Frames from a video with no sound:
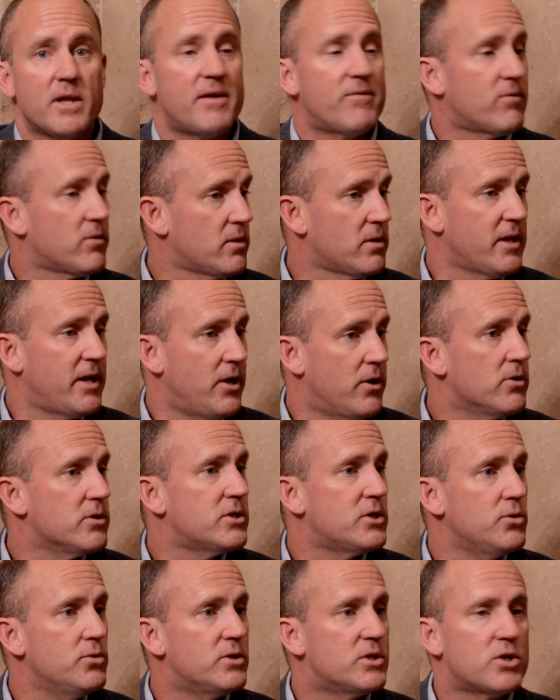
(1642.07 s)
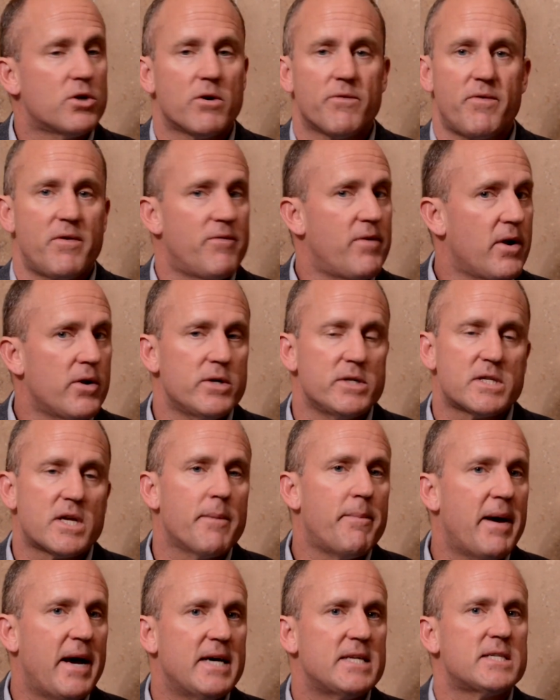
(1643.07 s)
level leaders who serve in various
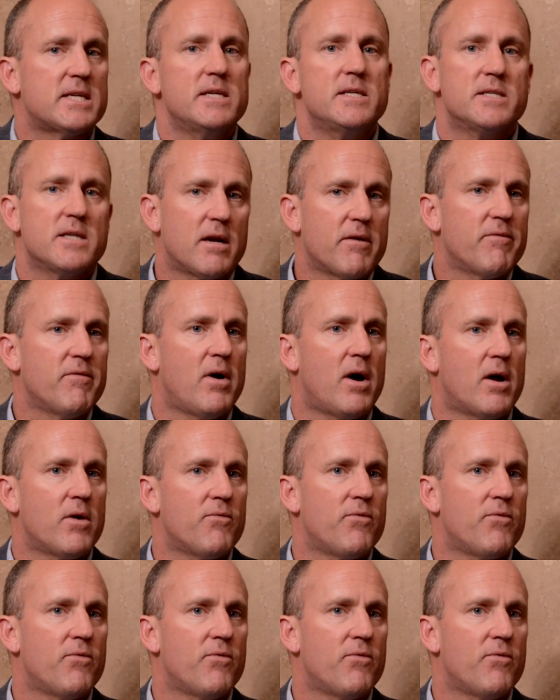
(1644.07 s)
capacities on